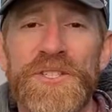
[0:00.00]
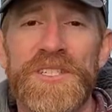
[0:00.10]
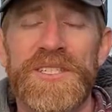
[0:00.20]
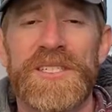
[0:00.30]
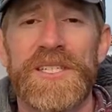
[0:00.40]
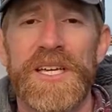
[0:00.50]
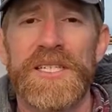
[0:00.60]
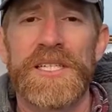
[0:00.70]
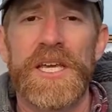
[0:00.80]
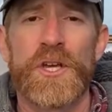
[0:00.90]
does a
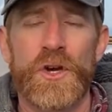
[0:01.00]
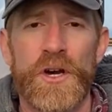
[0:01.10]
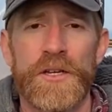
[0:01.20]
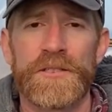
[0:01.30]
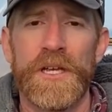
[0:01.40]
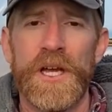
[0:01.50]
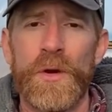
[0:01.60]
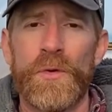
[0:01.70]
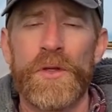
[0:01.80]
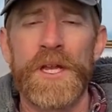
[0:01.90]
CSA cost?
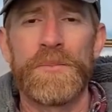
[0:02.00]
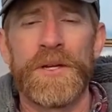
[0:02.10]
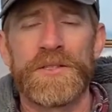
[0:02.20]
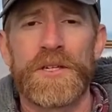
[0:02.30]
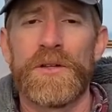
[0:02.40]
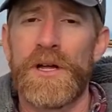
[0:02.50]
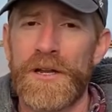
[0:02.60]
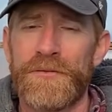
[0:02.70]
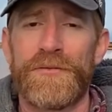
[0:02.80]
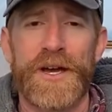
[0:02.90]
Well, that depends on a lot
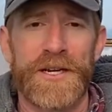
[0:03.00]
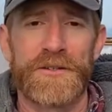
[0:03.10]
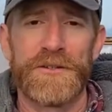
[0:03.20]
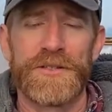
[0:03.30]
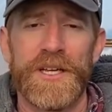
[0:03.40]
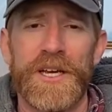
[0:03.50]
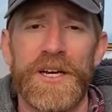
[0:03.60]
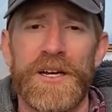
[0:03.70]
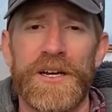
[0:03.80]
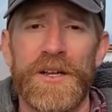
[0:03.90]
of factors.
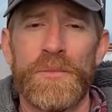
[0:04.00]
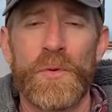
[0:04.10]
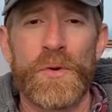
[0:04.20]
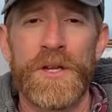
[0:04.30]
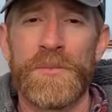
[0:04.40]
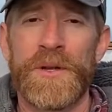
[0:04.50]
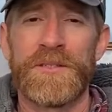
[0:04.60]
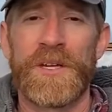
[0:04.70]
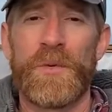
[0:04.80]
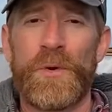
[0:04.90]
Number one, it
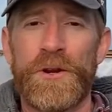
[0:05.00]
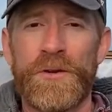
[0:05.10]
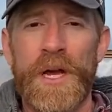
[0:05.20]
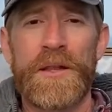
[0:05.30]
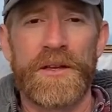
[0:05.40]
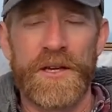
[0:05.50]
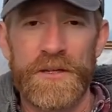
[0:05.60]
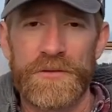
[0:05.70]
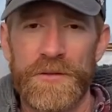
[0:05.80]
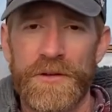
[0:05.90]
depends on where you're at in the
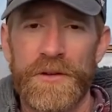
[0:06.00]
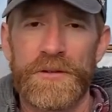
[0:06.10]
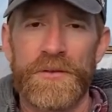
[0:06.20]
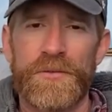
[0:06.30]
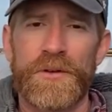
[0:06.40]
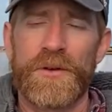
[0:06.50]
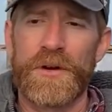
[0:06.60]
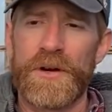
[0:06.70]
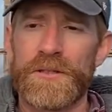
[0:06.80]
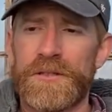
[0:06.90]
country. There are different
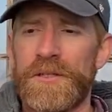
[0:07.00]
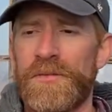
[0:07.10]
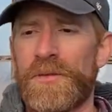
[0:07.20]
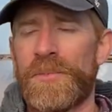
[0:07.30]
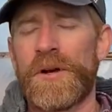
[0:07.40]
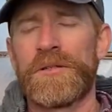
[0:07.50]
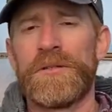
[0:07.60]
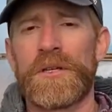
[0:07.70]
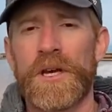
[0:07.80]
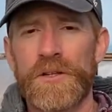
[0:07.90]
costs in different parts of
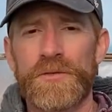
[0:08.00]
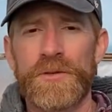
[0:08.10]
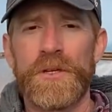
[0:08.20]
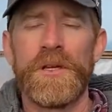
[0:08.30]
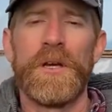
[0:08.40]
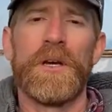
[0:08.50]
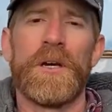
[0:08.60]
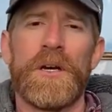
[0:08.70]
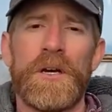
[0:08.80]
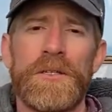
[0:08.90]
the country,
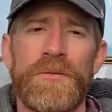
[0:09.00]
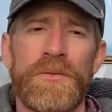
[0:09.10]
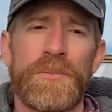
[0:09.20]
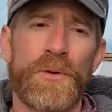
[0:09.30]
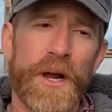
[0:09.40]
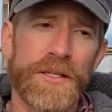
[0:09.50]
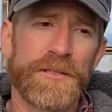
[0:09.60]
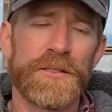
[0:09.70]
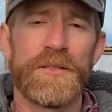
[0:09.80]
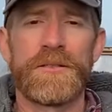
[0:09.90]
different
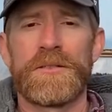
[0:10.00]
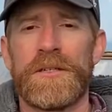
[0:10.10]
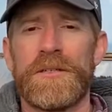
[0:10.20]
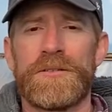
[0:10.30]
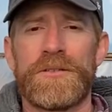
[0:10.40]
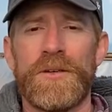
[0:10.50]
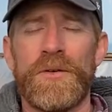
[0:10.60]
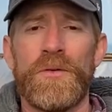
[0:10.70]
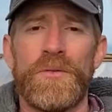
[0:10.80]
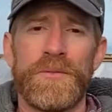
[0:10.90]
prices.
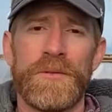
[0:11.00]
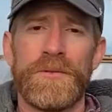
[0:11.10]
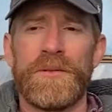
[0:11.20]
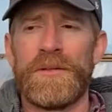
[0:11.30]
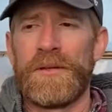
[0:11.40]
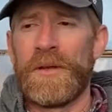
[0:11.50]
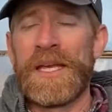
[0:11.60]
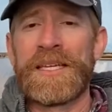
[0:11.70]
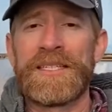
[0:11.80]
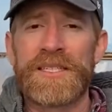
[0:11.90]
So
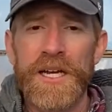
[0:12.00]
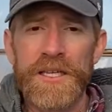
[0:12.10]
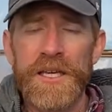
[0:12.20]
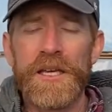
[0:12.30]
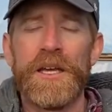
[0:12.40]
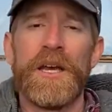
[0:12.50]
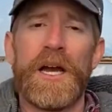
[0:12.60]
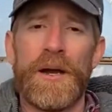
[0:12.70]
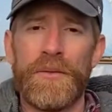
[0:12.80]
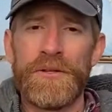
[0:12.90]
in Kentucky,
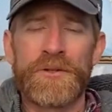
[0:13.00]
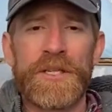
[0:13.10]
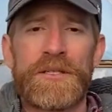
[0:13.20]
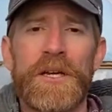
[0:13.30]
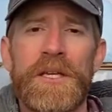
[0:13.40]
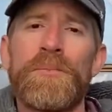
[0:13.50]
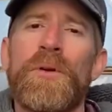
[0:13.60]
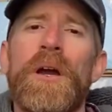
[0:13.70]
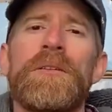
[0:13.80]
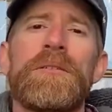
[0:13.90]
these are Kentucky
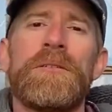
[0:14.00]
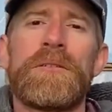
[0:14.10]
prices